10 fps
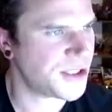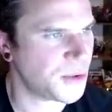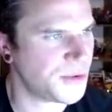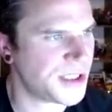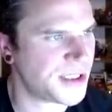So
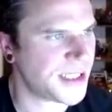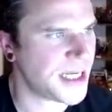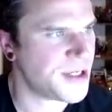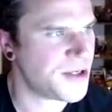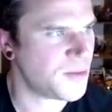all this
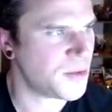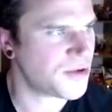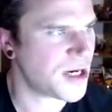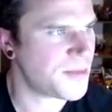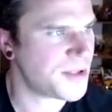statement, normal
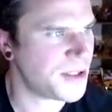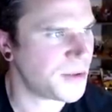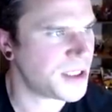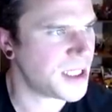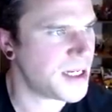crap that he'd
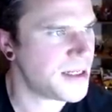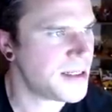already done.